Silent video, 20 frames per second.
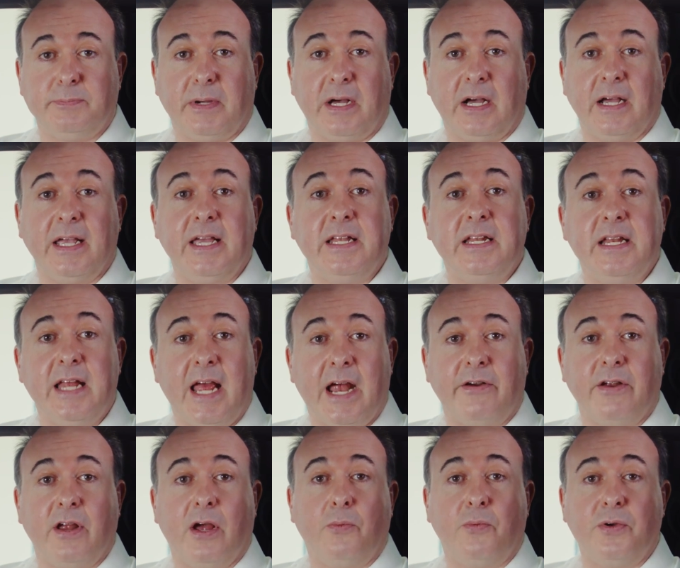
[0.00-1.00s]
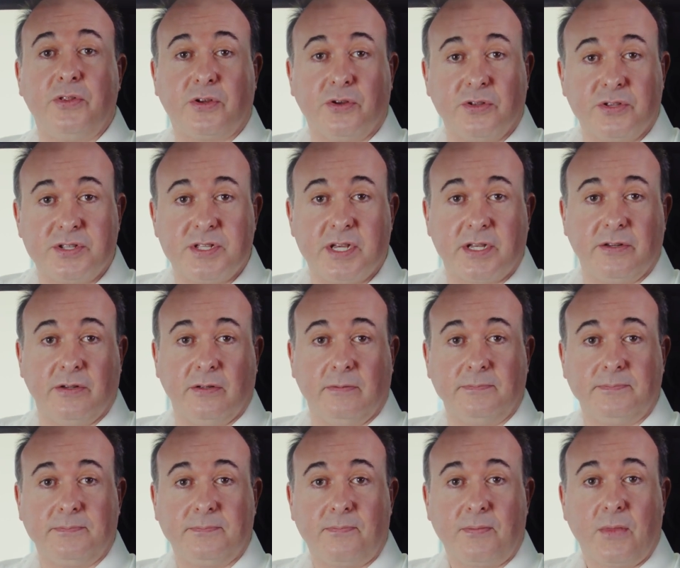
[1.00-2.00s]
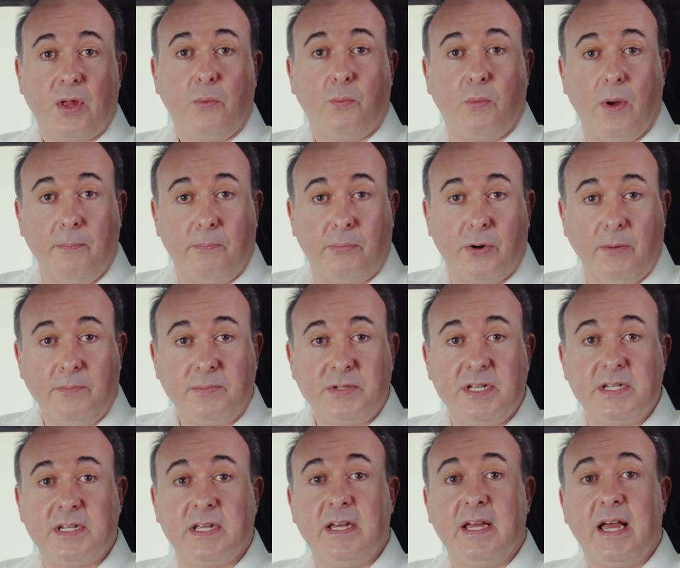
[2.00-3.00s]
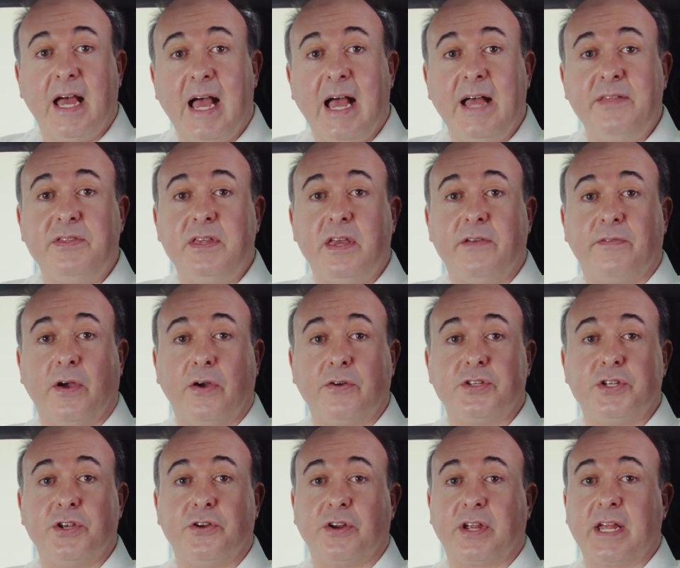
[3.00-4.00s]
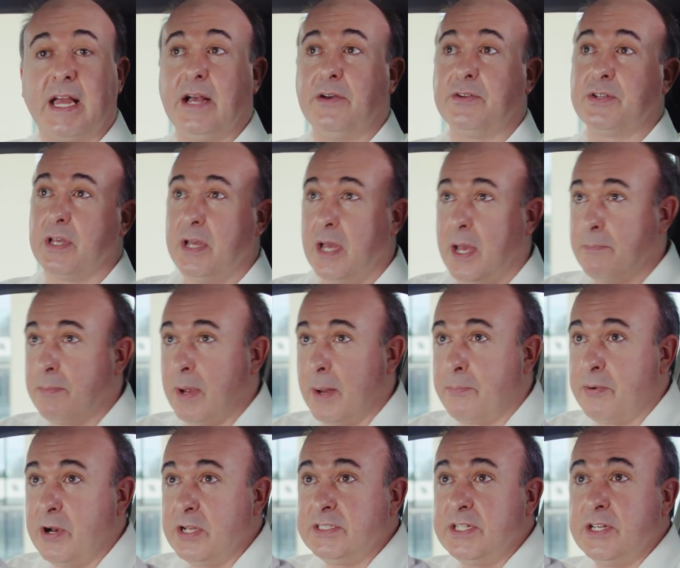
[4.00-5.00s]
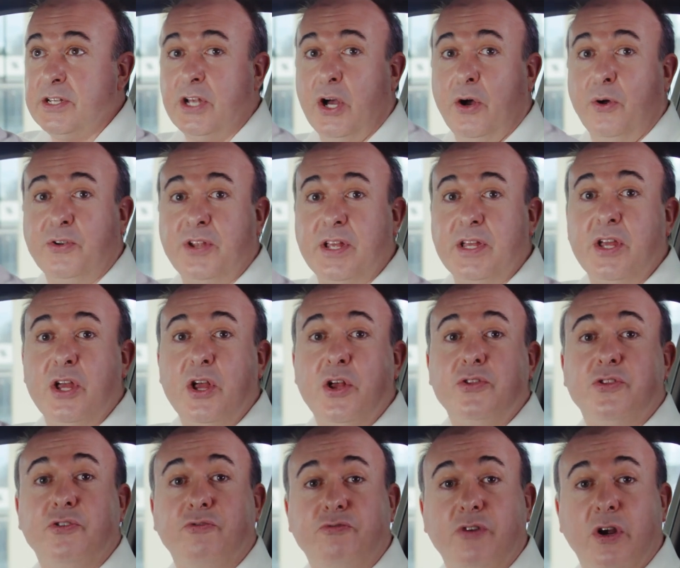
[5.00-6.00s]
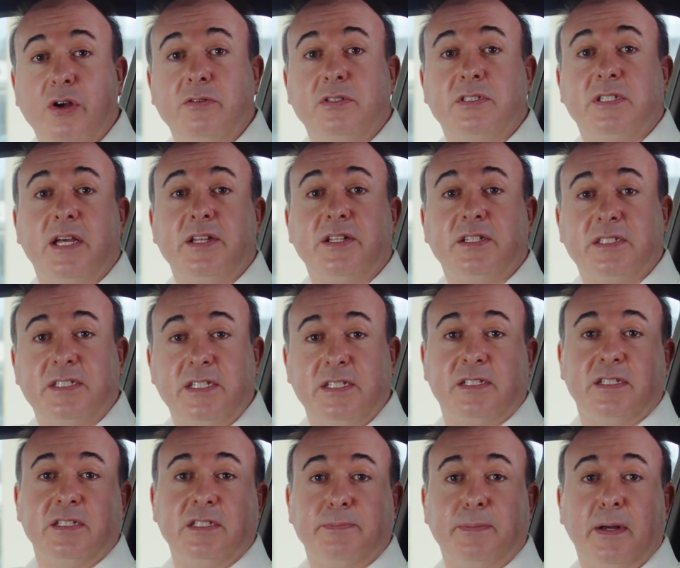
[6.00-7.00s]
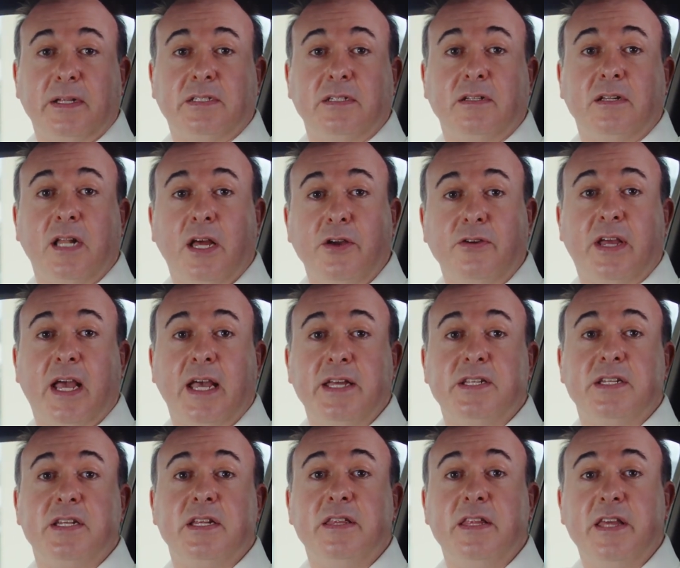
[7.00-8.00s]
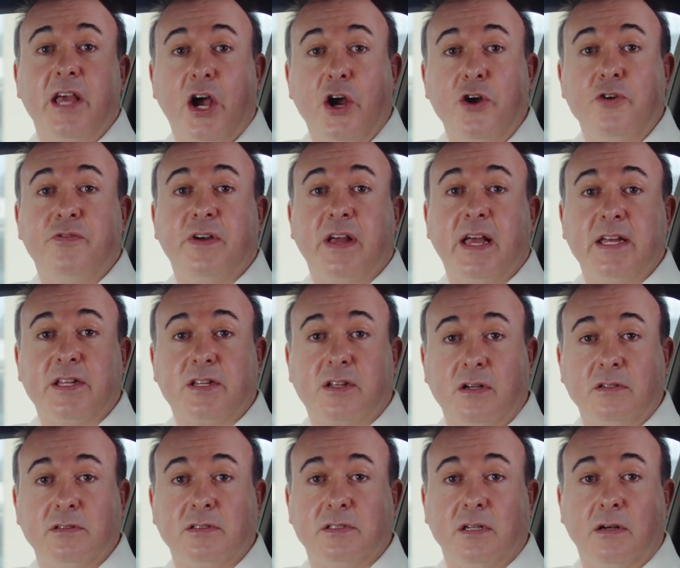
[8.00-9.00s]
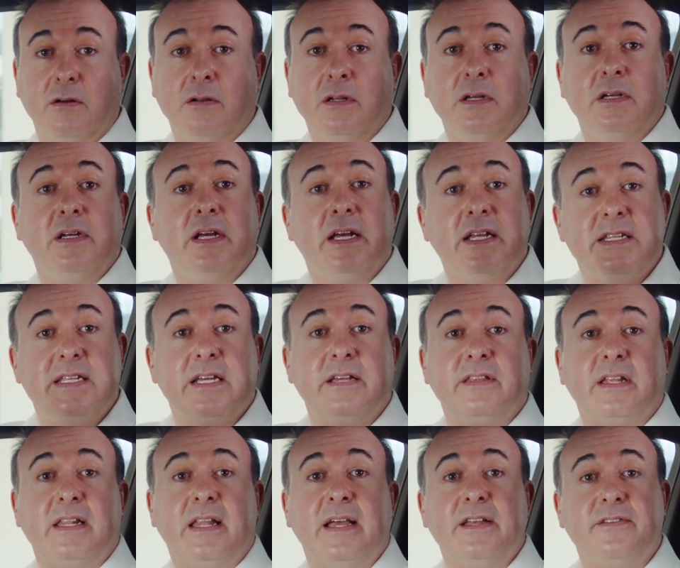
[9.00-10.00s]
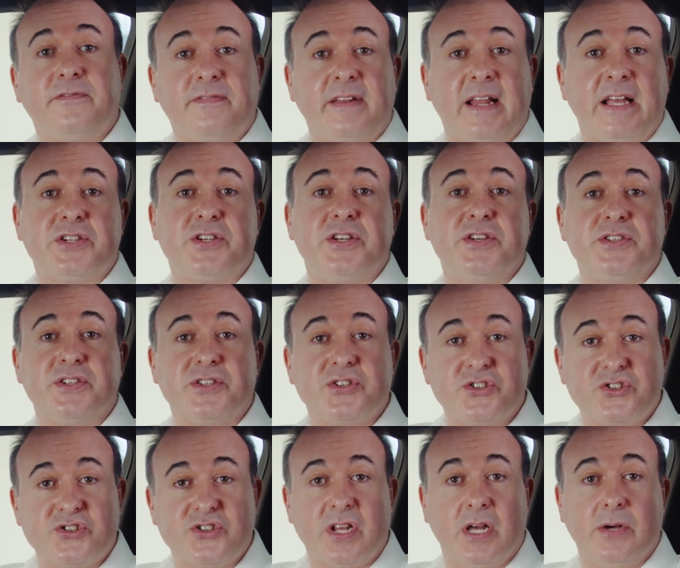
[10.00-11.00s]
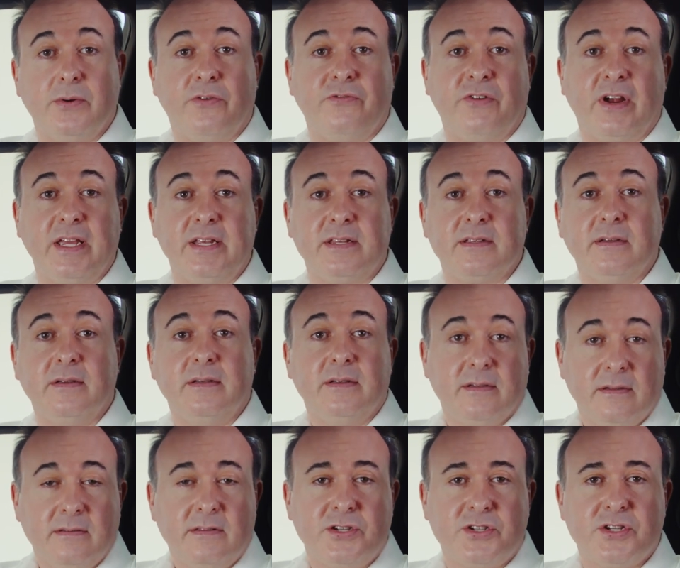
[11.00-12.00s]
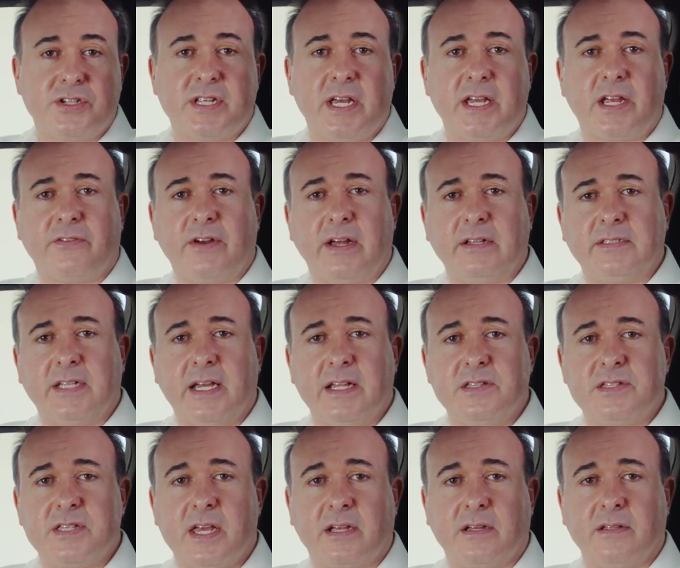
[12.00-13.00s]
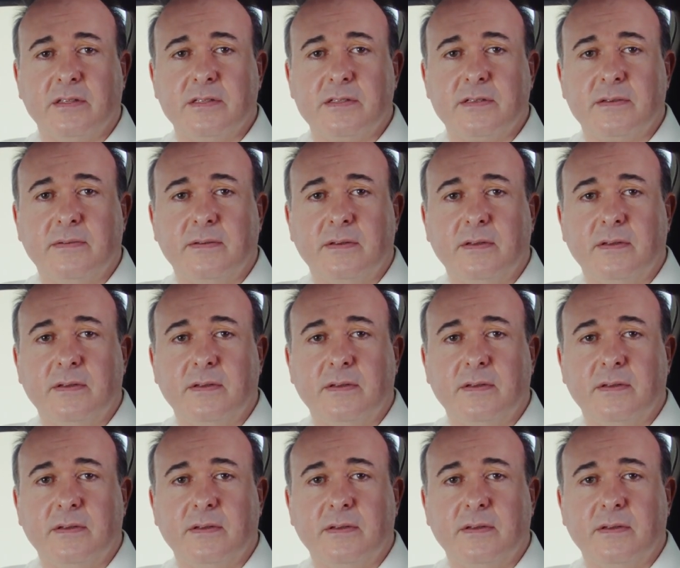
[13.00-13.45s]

by in an area with good signal. When prompted, add the Evoque to your account by pressing and holding the roadside assistance button located in the overhead console until the light flashes at a slower rate. This should take around 10 seconds.